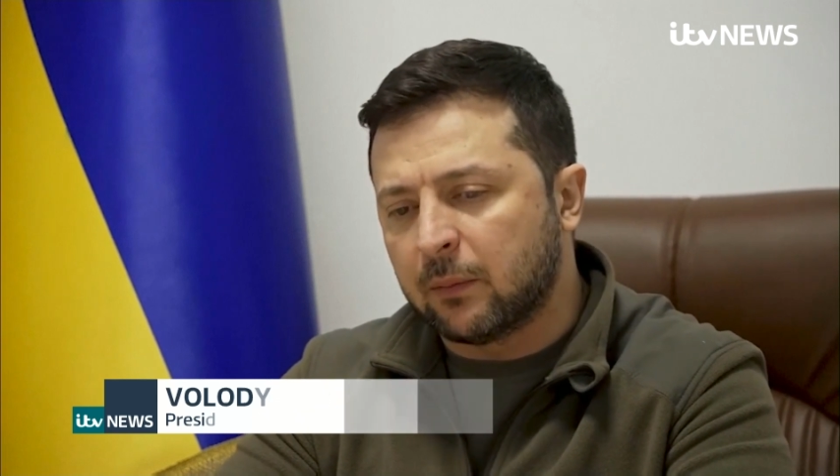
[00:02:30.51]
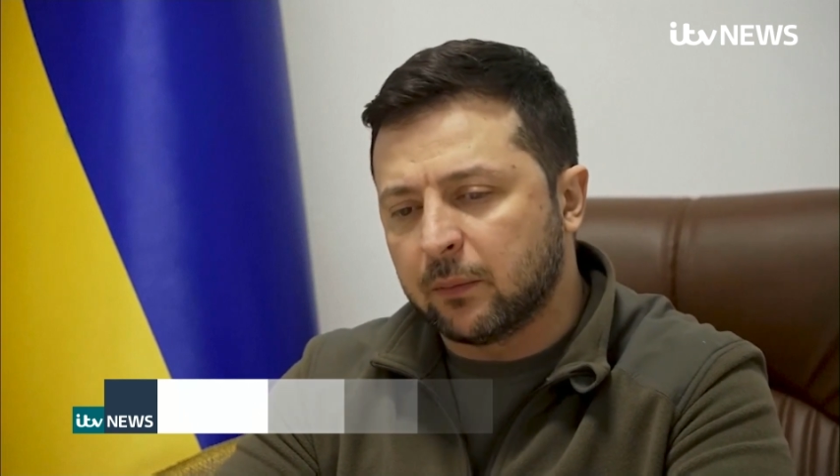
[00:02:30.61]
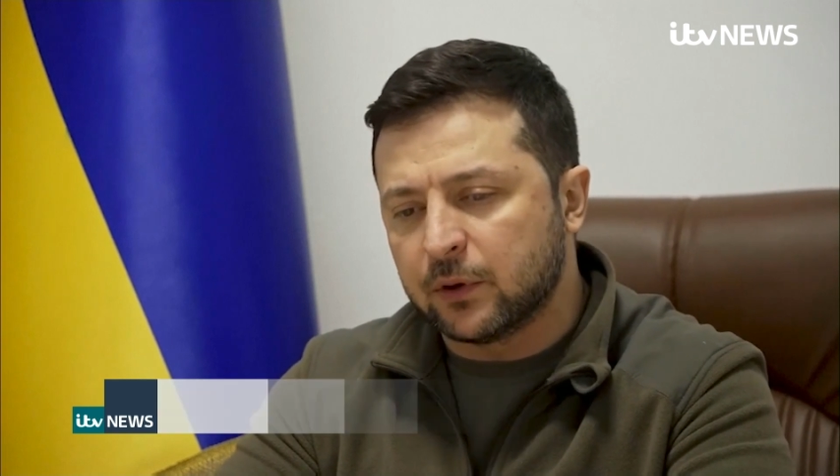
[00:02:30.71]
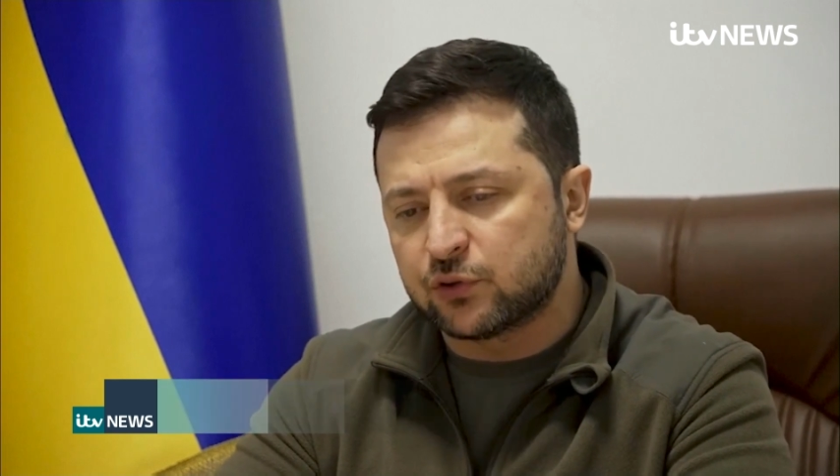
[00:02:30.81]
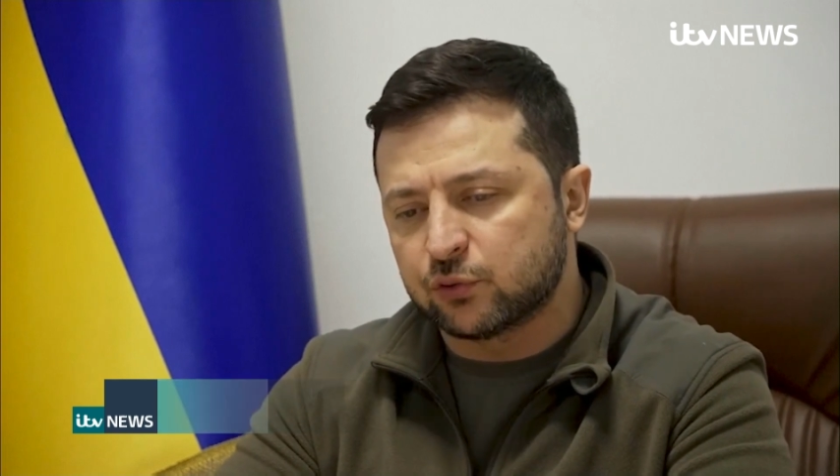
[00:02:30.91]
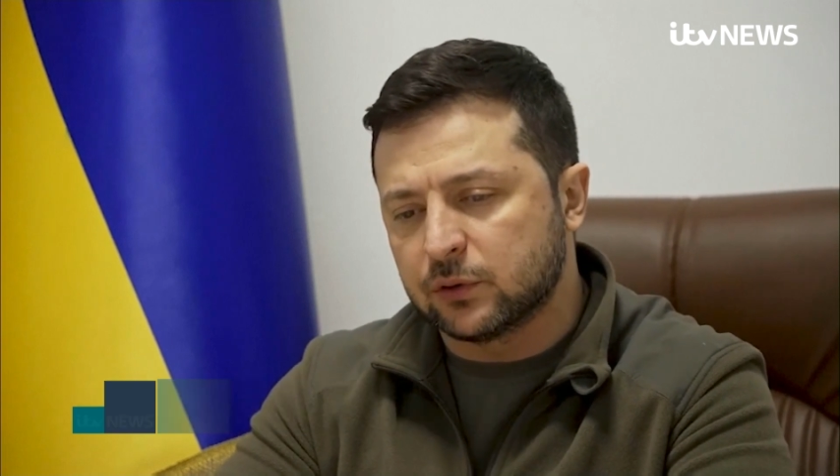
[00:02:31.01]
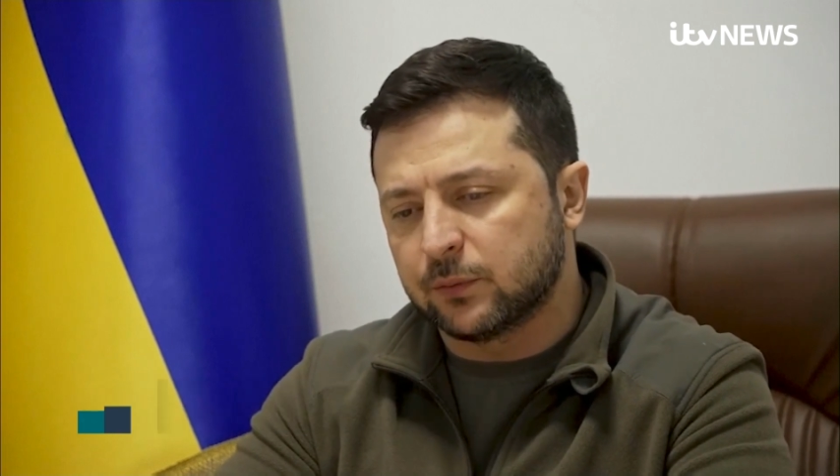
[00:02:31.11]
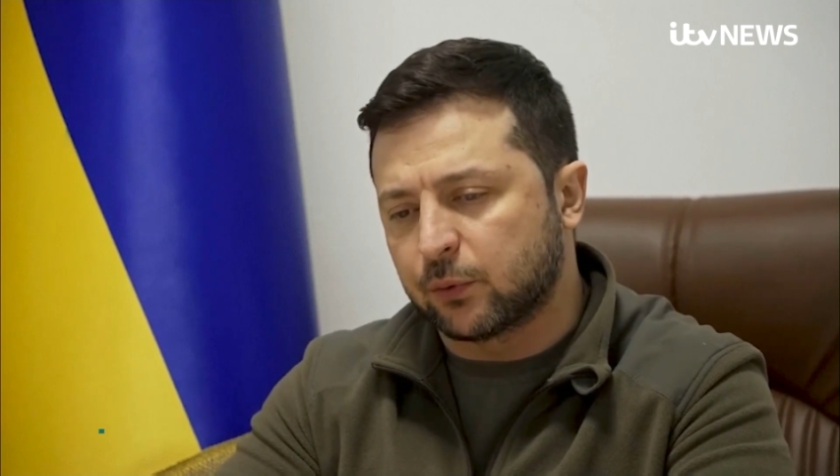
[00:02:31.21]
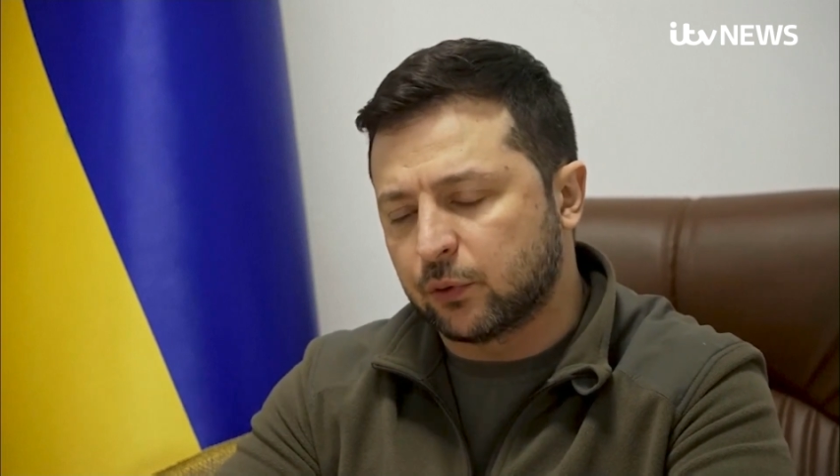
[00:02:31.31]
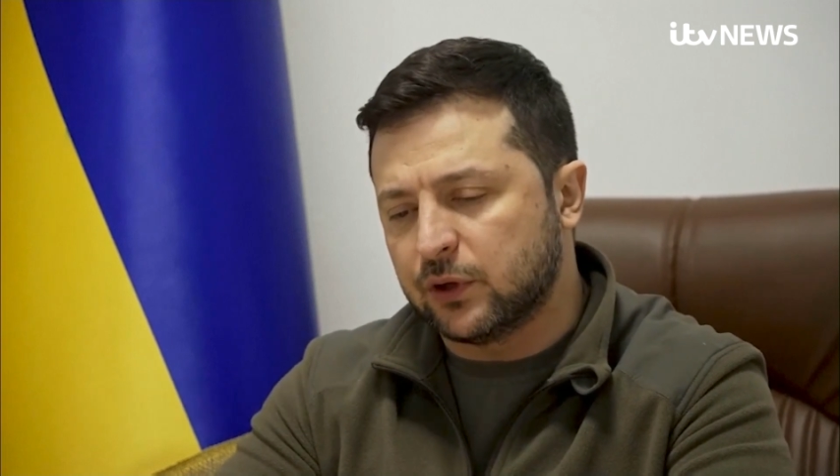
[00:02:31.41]
but we have
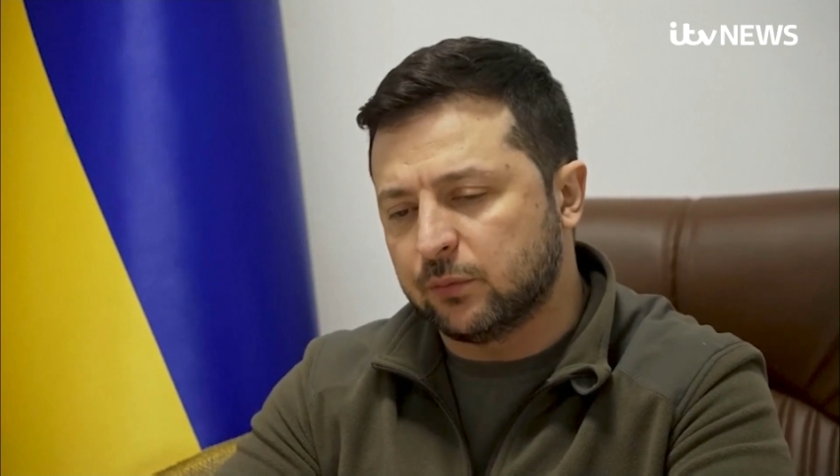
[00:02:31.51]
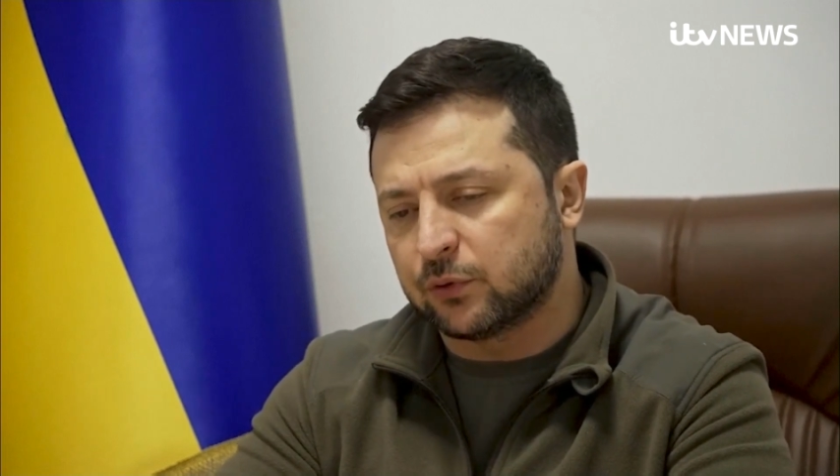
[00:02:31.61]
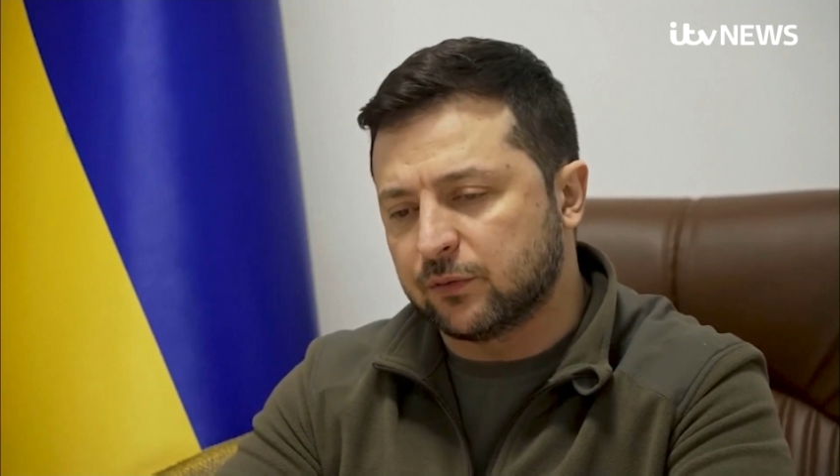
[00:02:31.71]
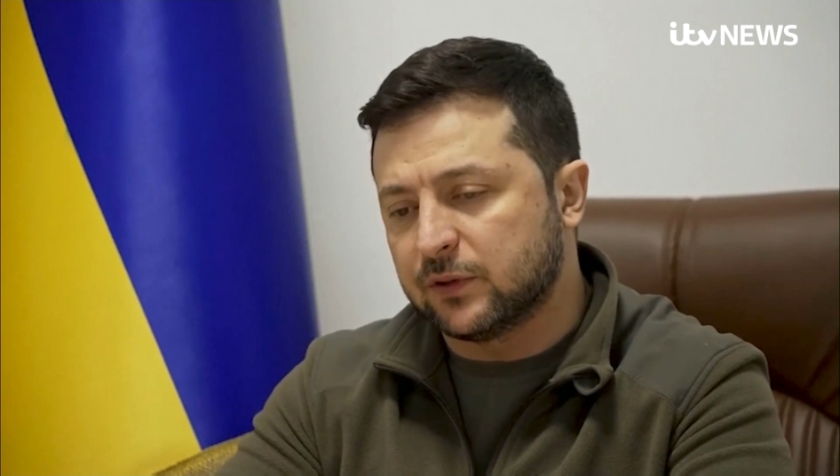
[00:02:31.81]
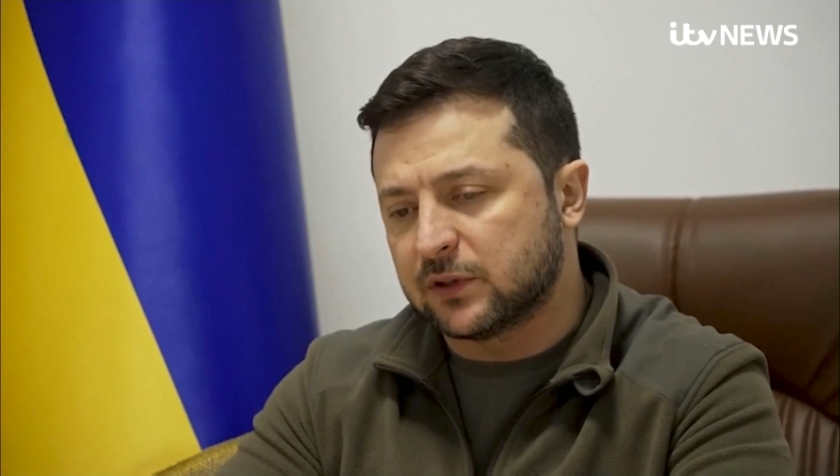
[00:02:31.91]
already heard that